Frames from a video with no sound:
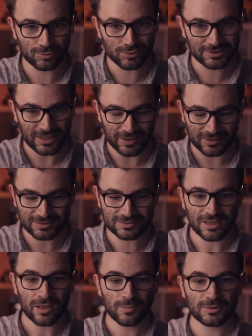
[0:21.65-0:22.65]
2 seconds,
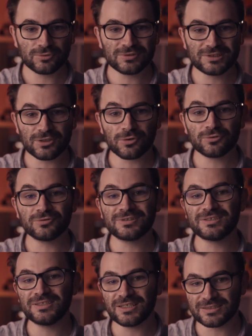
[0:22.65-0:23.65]
but to 0 to
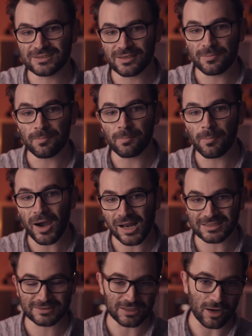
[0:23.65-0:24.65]
60
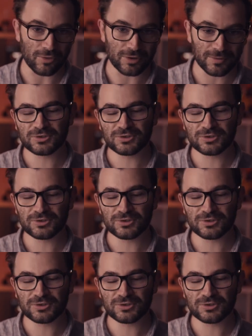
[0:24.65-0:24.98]
miles an hour.